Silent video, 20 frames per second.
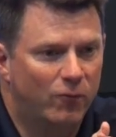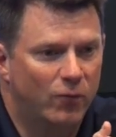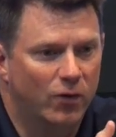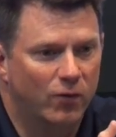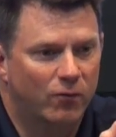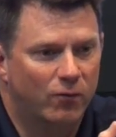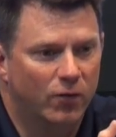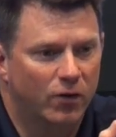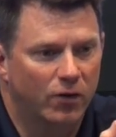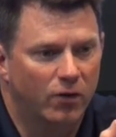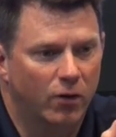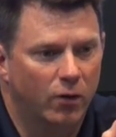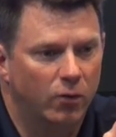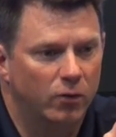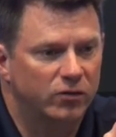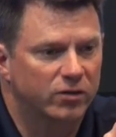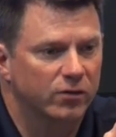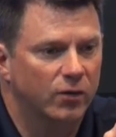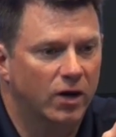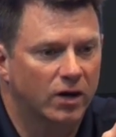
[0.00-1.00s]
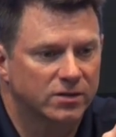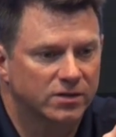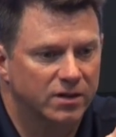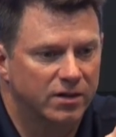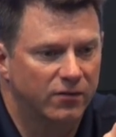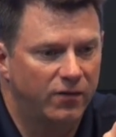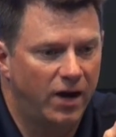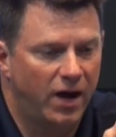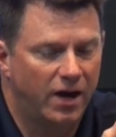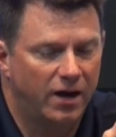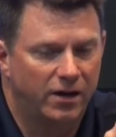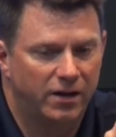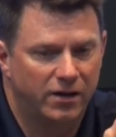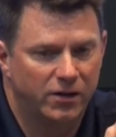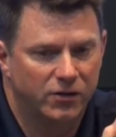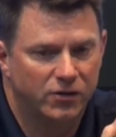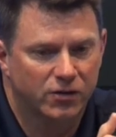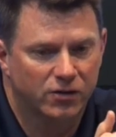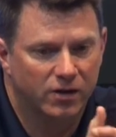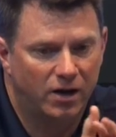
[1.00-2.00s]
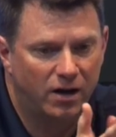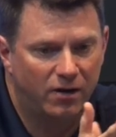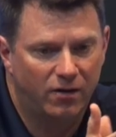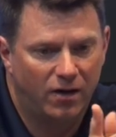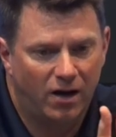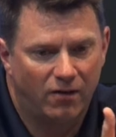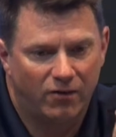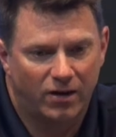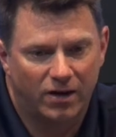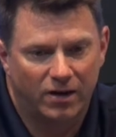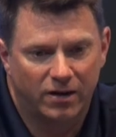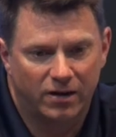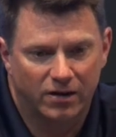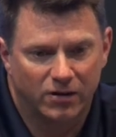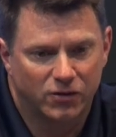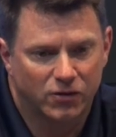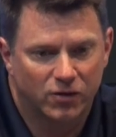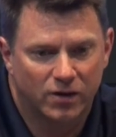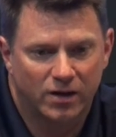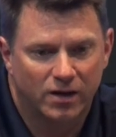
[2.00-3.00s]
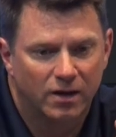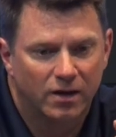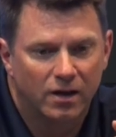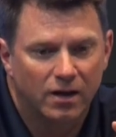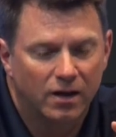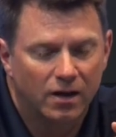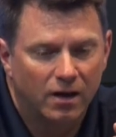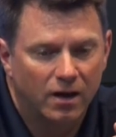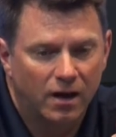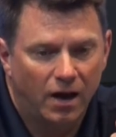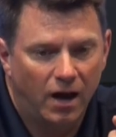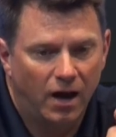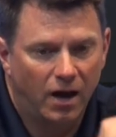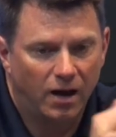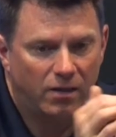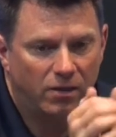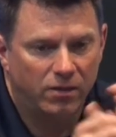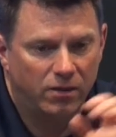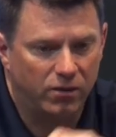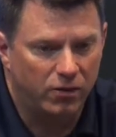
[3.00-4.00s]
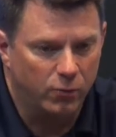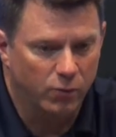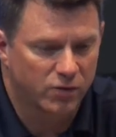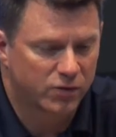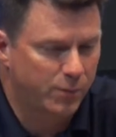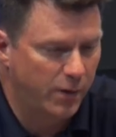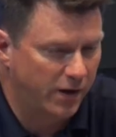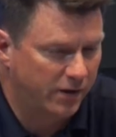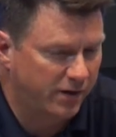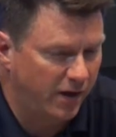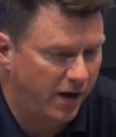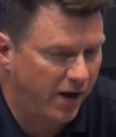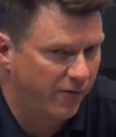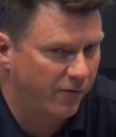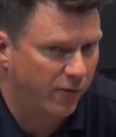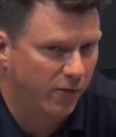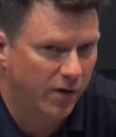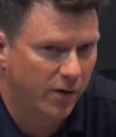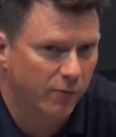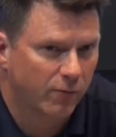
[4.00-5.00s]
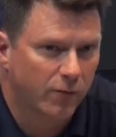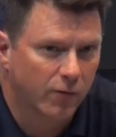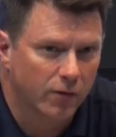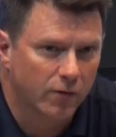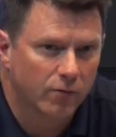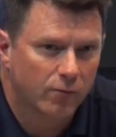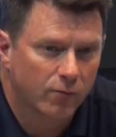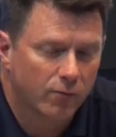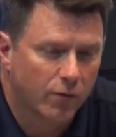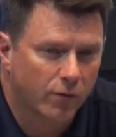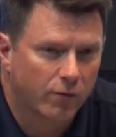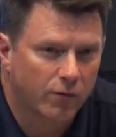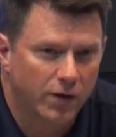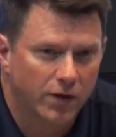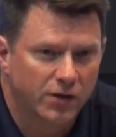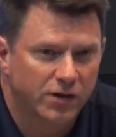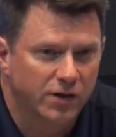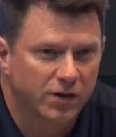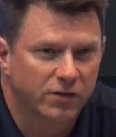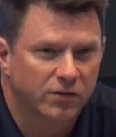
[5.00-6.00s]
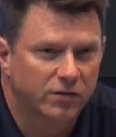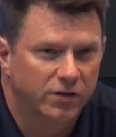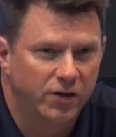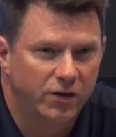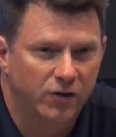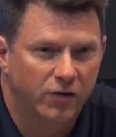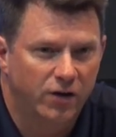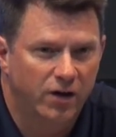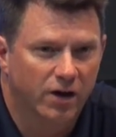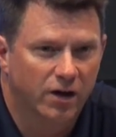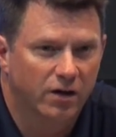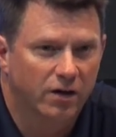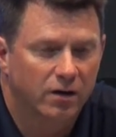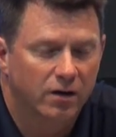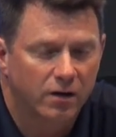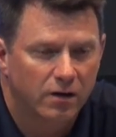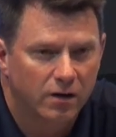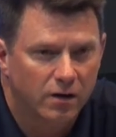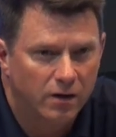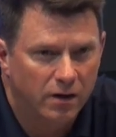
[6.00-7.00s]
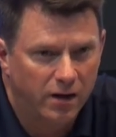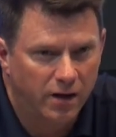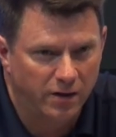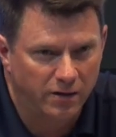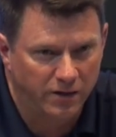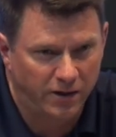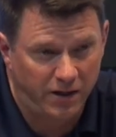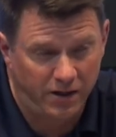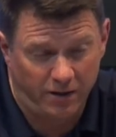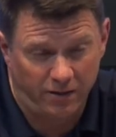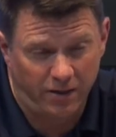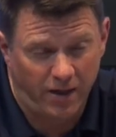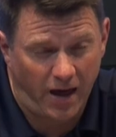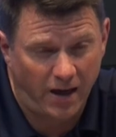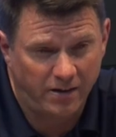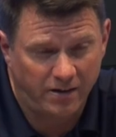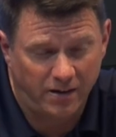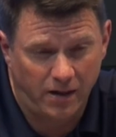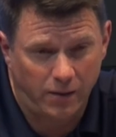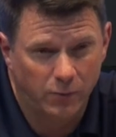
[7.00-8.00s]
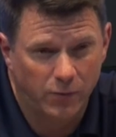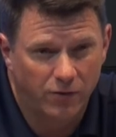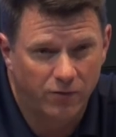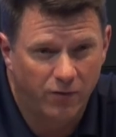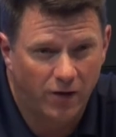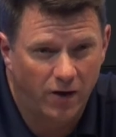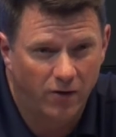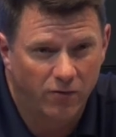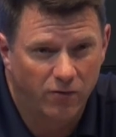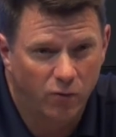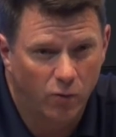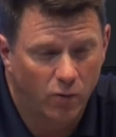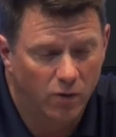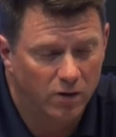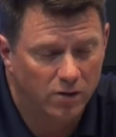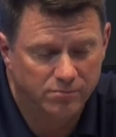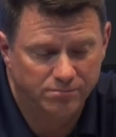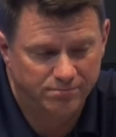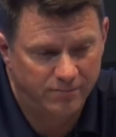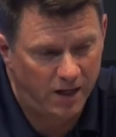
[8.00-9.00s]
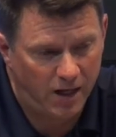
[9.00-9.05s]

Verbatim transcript: for, for those of us that have had an injury, I, I've had an injury, the respect I have for him for finishing his senior year and leading that team to the Final Four,